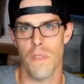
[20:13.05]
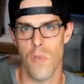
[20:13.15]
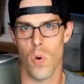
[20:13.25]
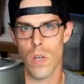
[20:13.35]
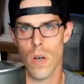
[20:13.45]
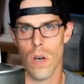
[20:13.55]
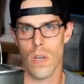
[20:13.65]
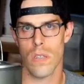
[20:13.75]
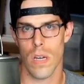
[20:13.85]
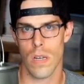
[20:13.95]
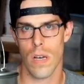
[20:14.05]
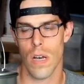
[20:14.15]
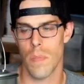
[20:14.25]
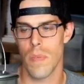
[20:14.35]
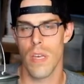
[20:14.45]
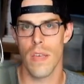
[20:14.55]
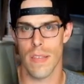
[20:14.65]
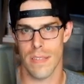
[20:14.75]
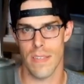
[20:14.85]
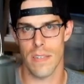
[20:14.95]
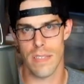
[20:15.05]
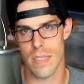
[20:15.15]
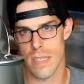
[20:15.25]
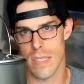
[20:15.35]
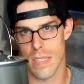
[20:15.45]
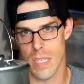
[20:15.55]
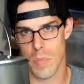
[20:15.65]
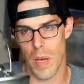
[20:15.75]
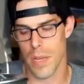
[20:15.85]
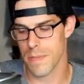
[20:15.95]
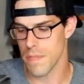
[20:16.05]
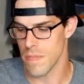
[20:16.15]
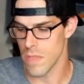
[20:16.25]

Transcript: 4dog.com, that sells this pot.